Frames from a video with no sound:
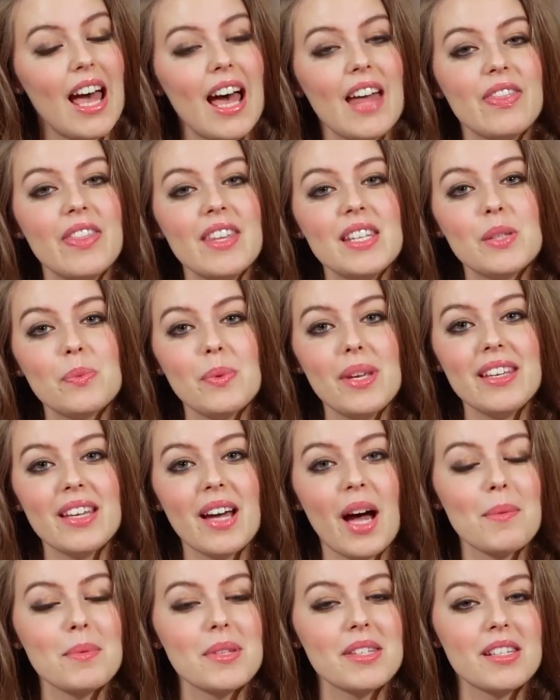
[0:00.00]
And this week,
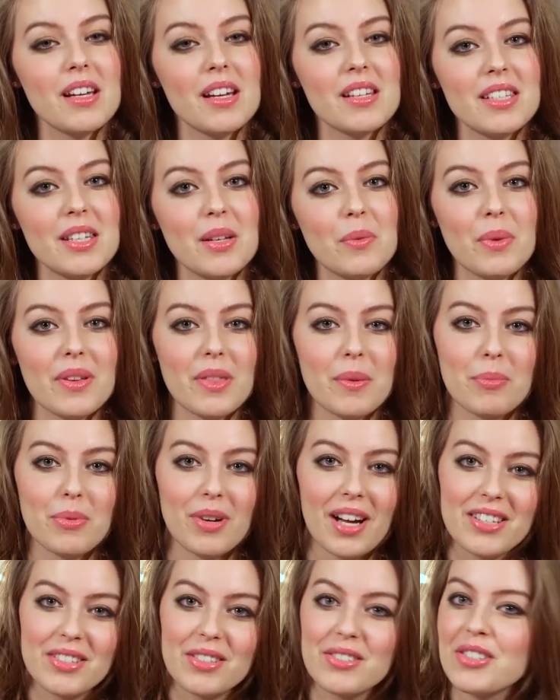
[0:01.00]
I'm starting with
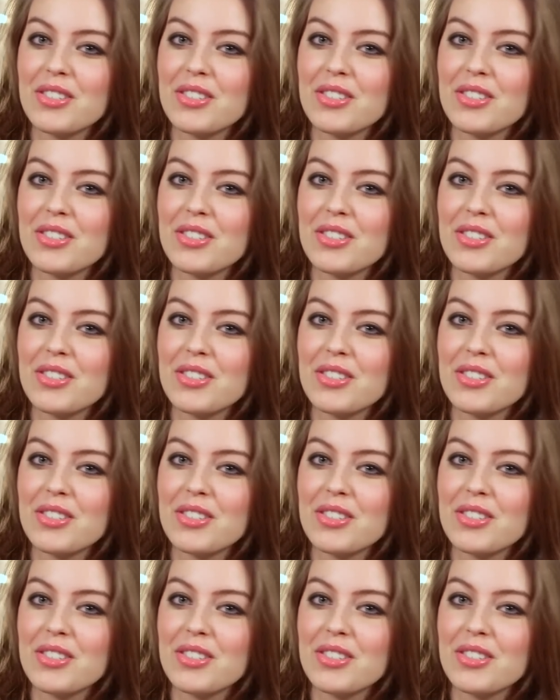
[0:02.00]
bridal